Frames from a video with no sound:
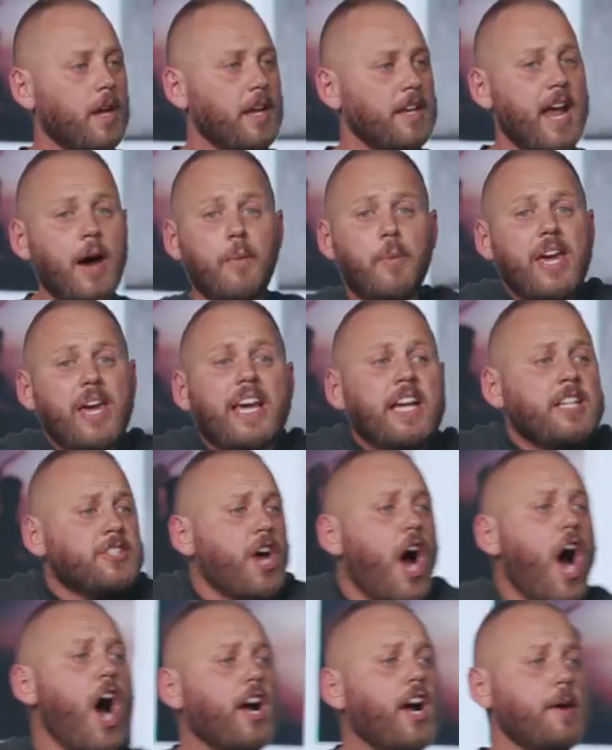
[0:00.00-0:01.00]
Now we can
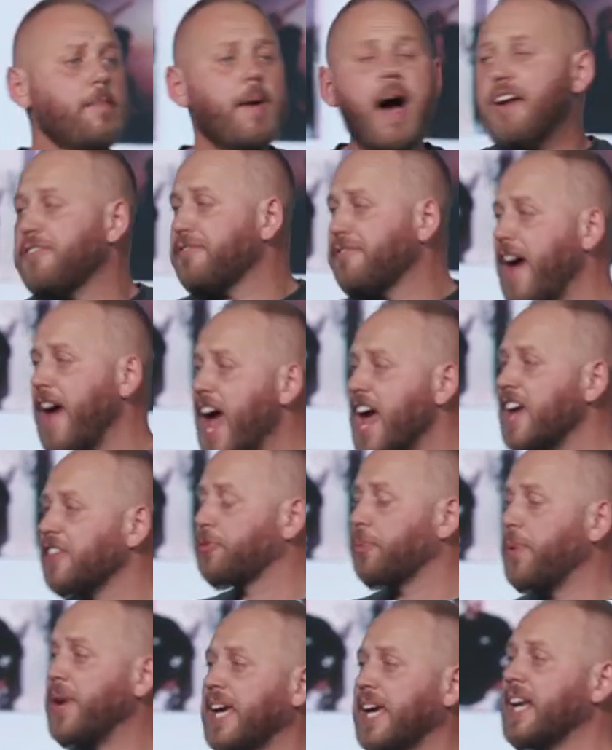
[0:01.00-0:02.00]
talk about faith.
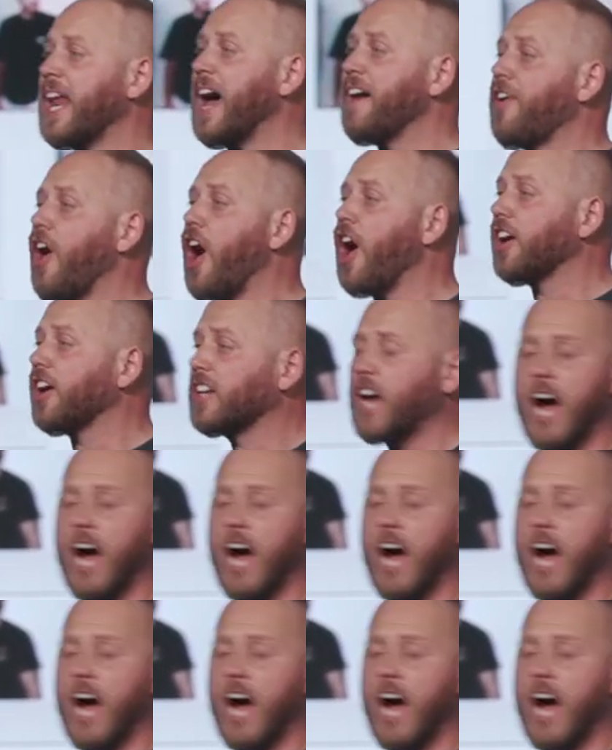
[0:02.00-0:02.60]
We can have hard